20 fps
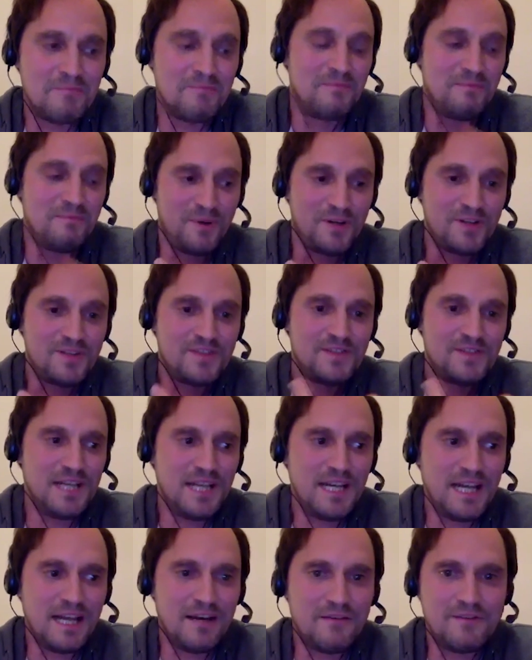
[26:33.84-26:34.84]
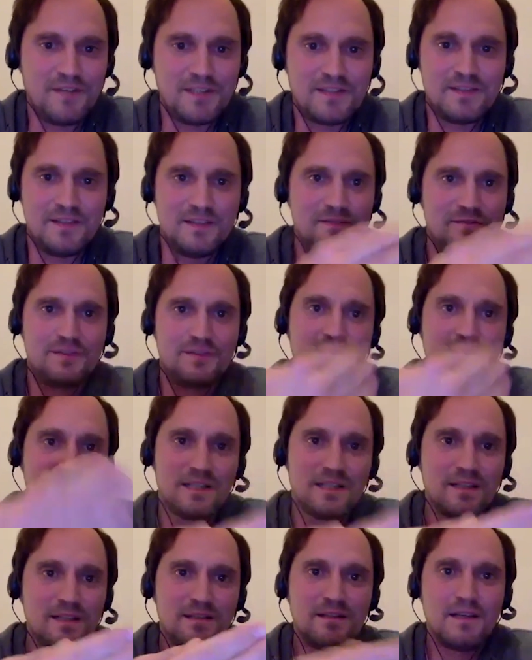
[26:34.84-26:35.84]
personally love this
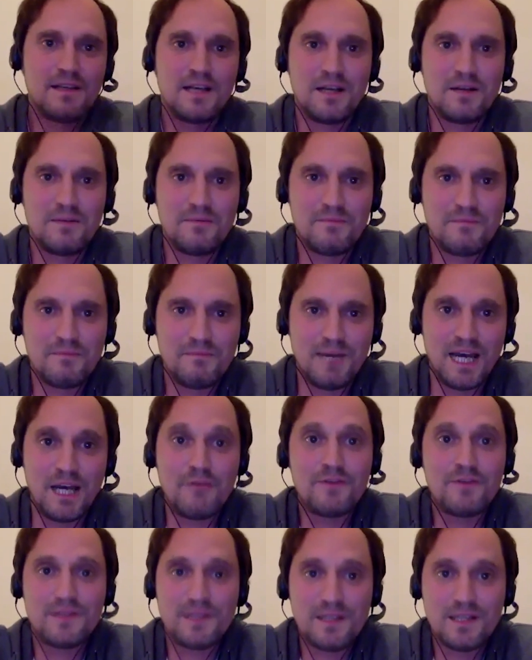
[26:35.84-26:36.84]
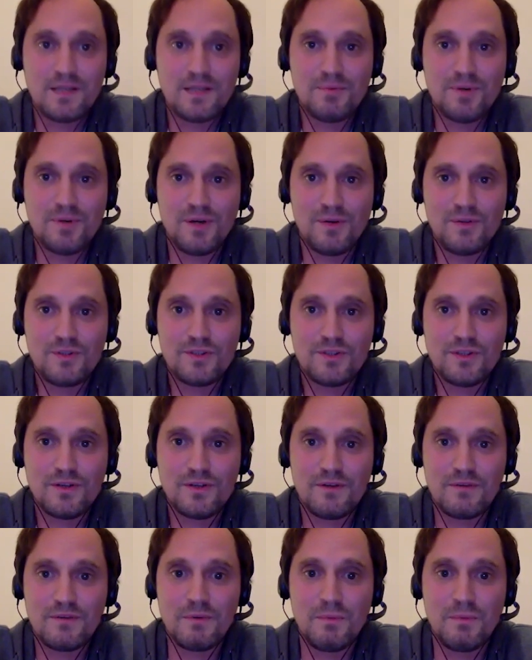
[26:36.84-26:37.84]
physical, biophysical approach
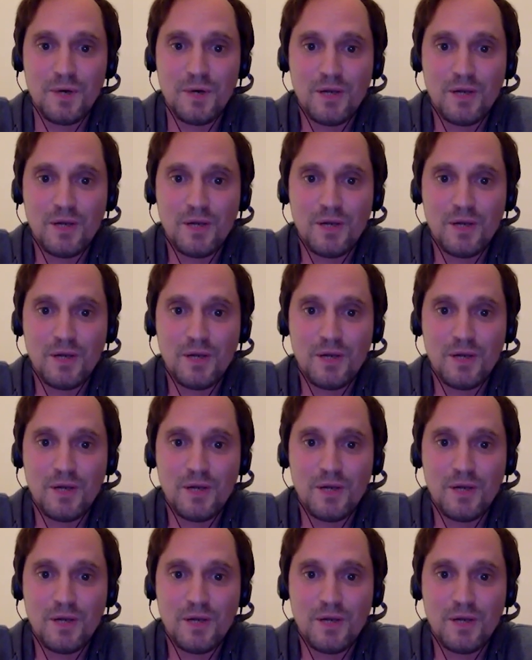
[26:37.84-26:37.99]
from a